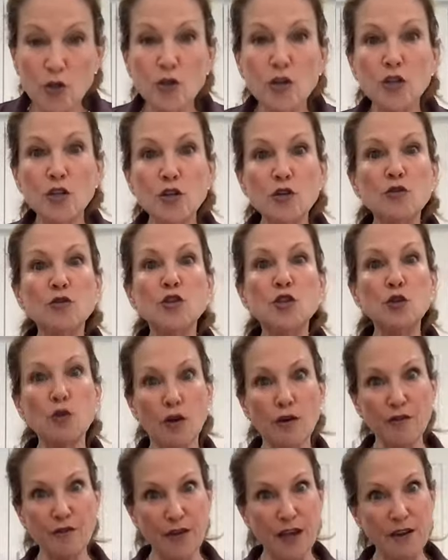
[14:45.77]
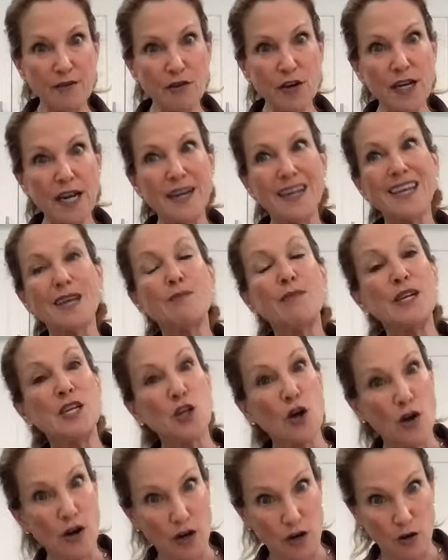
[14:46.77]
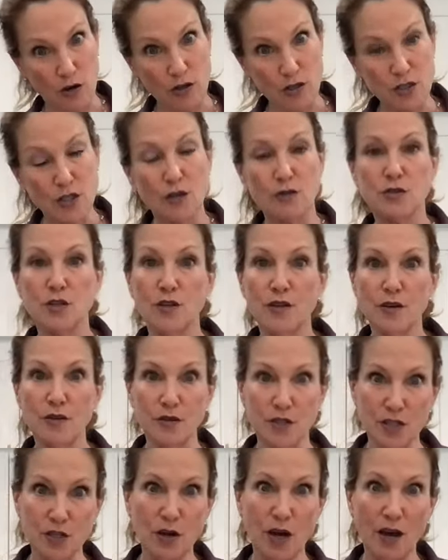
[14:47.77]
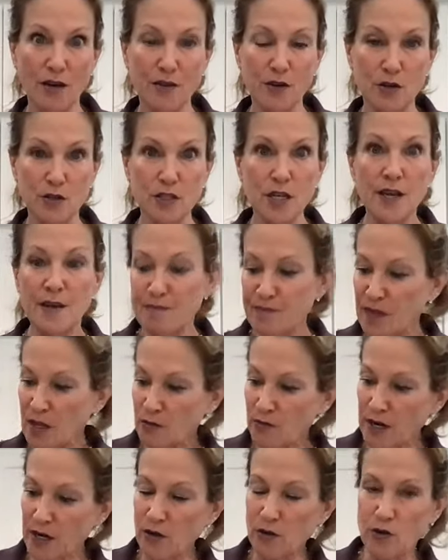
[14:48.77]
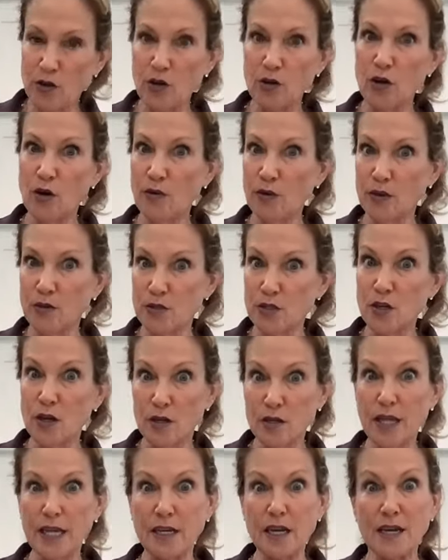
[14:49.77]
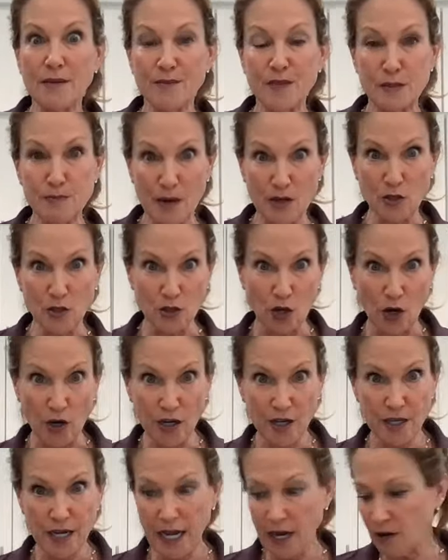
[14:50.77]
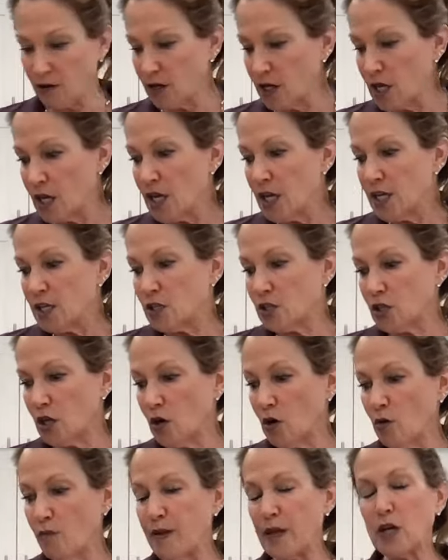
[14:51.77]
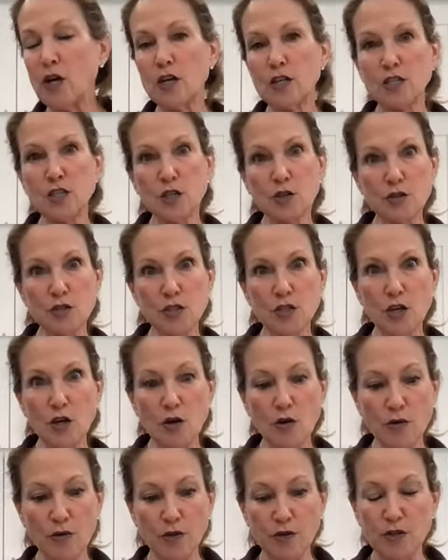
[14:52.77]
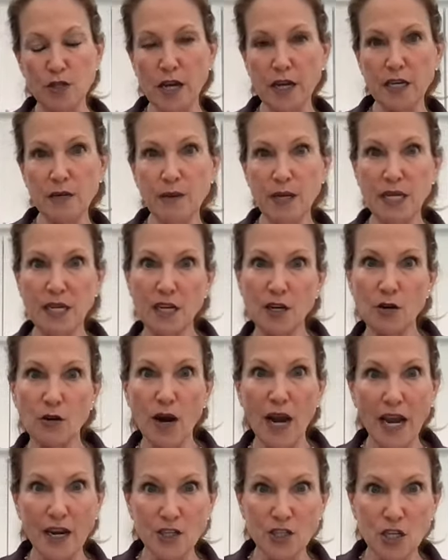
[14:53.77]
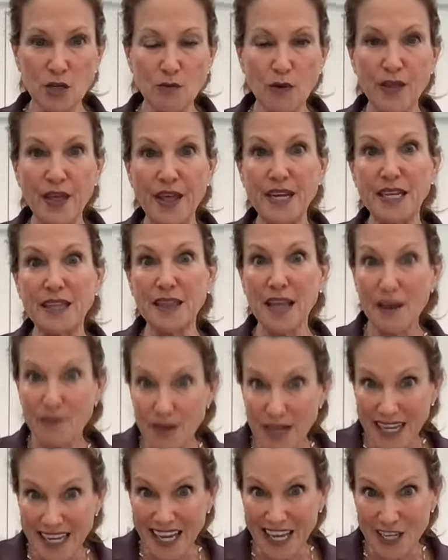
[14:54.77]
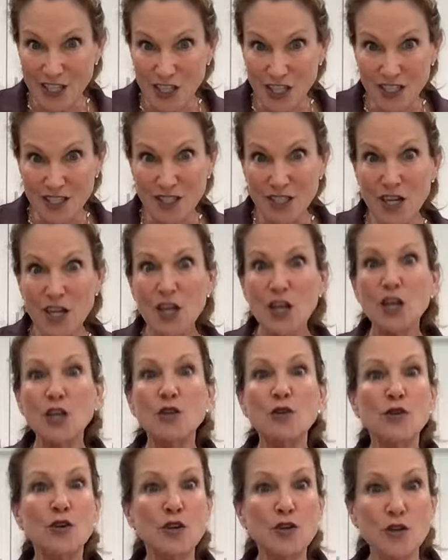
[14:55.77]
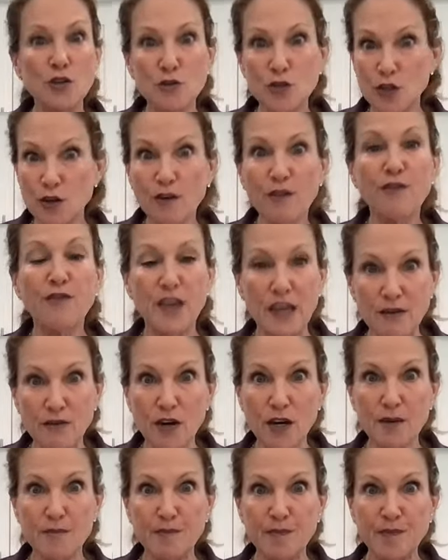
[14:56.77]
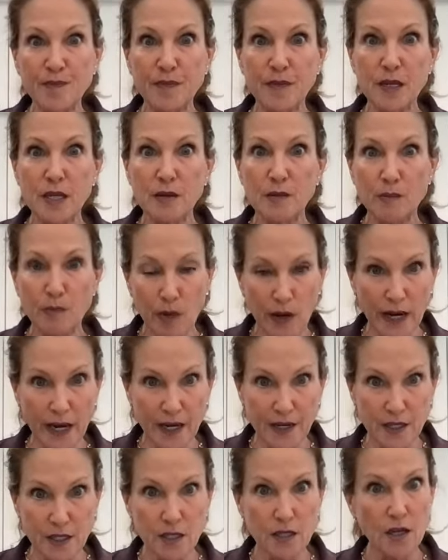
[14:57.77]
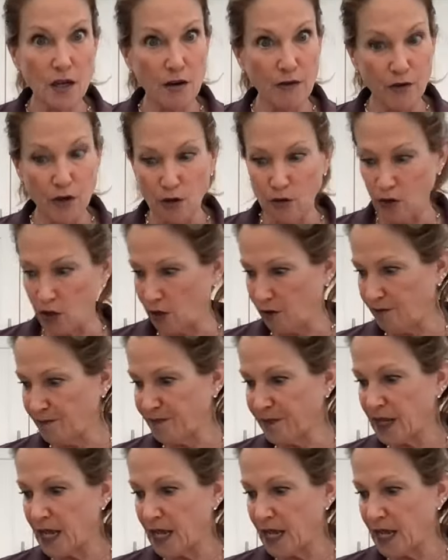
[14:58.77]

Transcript: You can use your favorite, and it can be dark also. So there's, you know, how there's regular cocoa and there's like special dark now. So because there's no, there's not going to be an interaction with any leavening agents, you can use your favorite brand of cocoa.